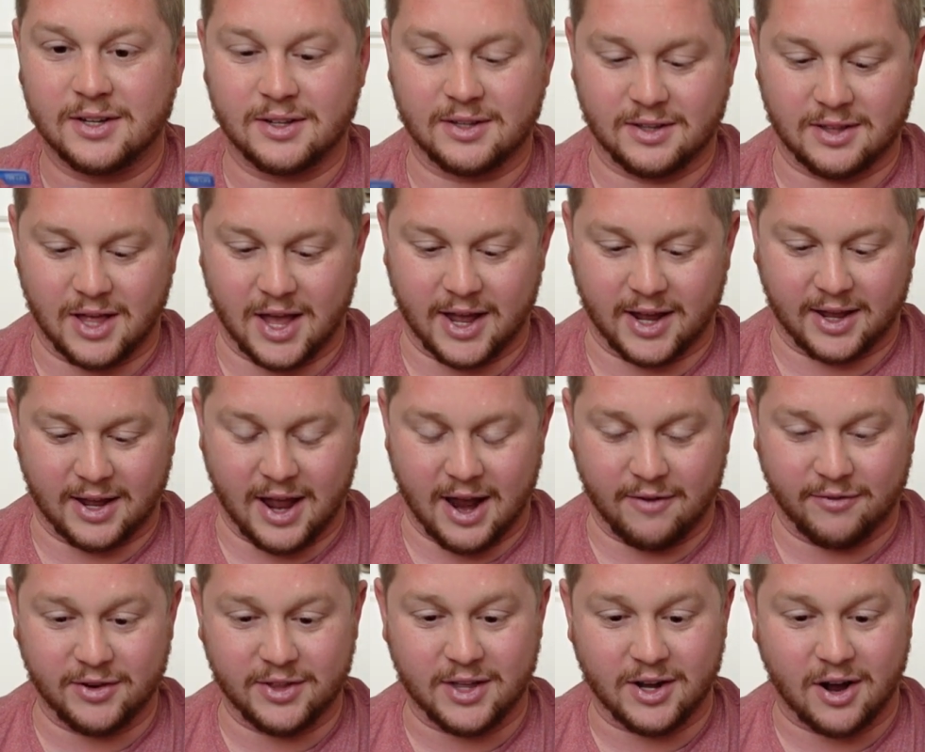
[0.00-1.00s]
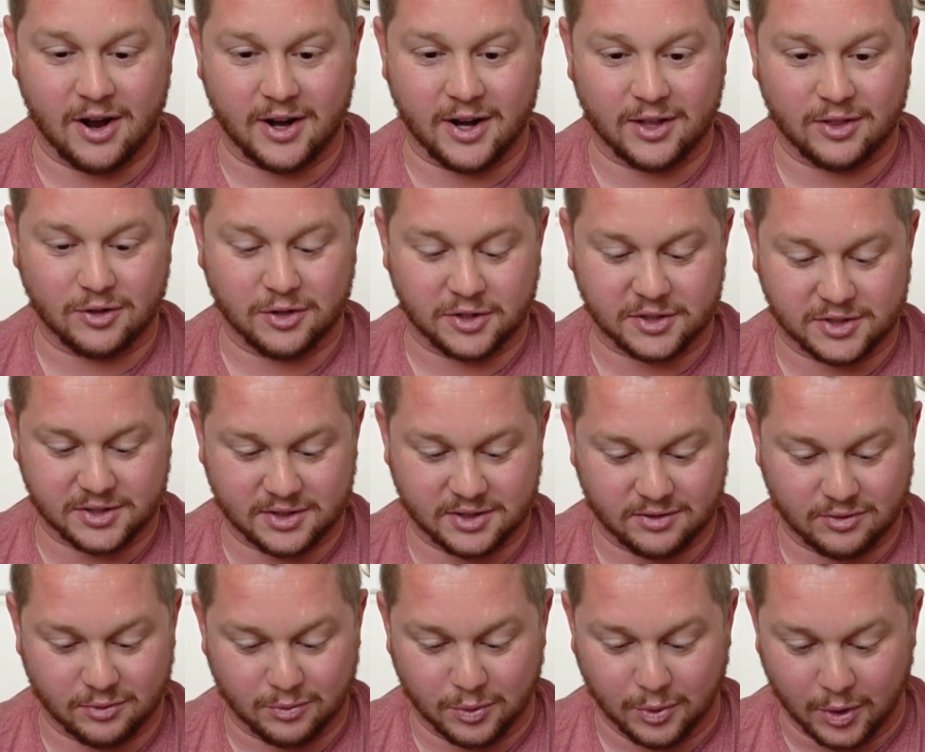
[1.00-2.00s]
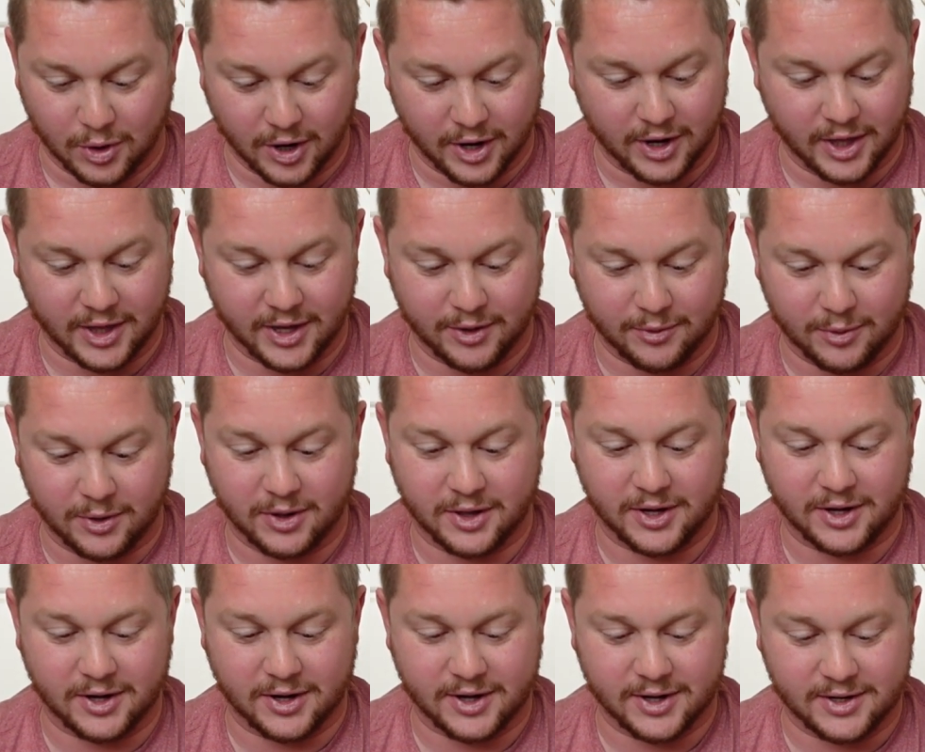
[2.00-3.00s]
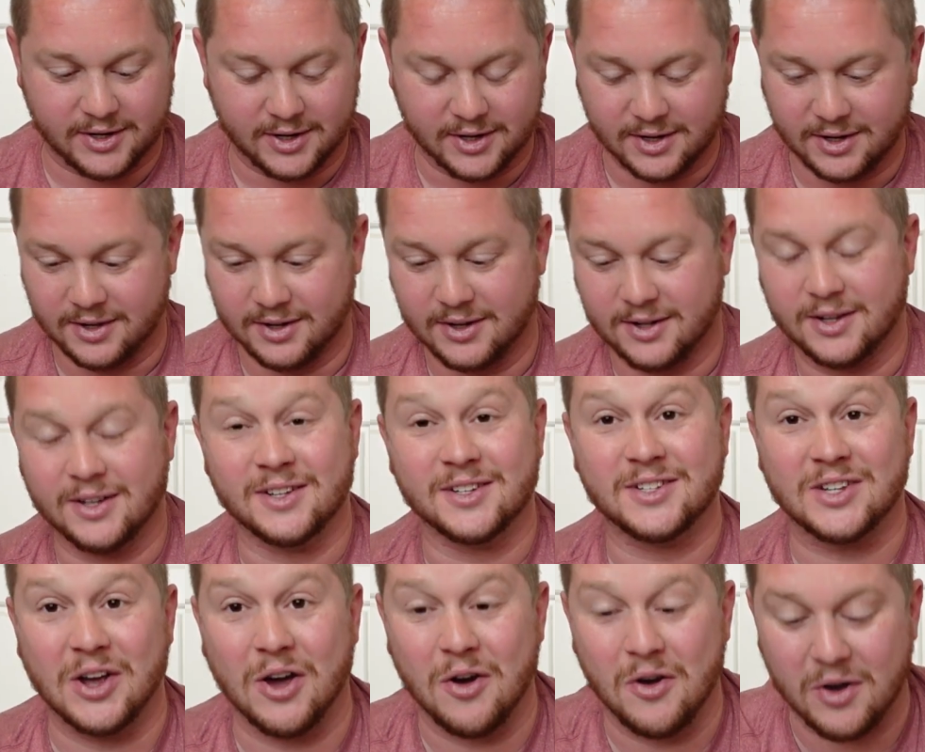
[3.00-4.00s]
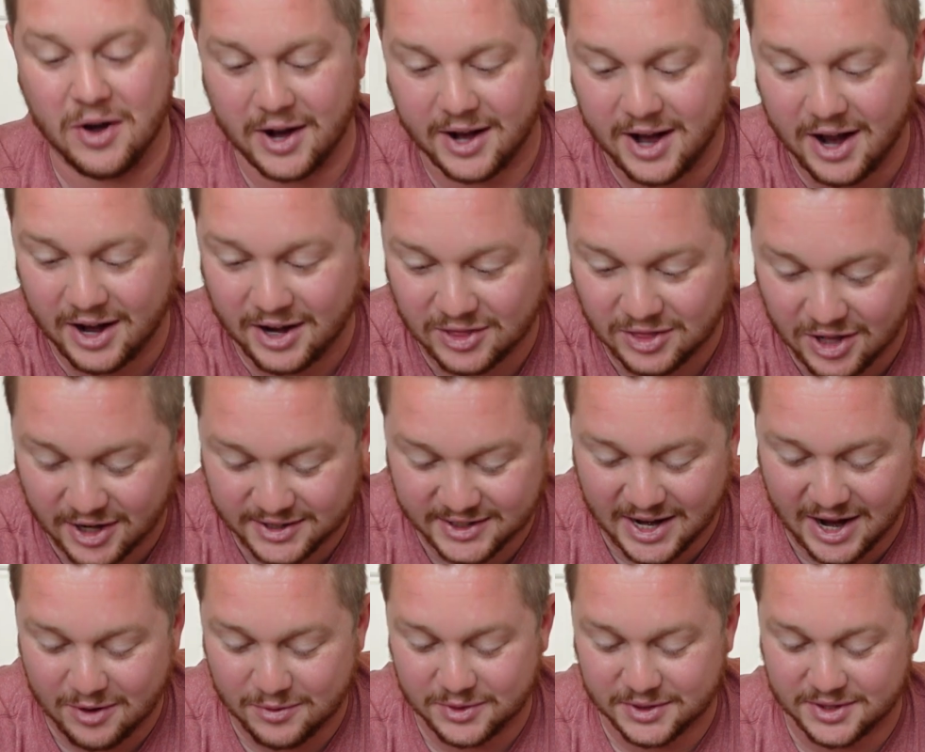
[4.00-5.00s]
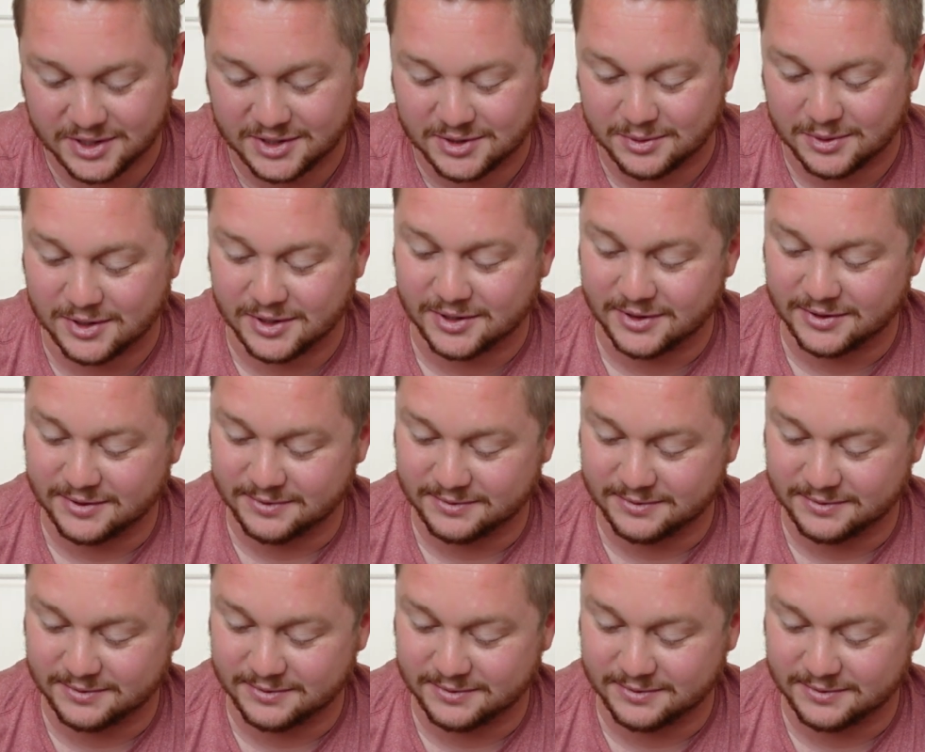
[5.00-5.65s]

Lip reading: Like, everything on it looks really, really good. So I kind of lucked out with this one.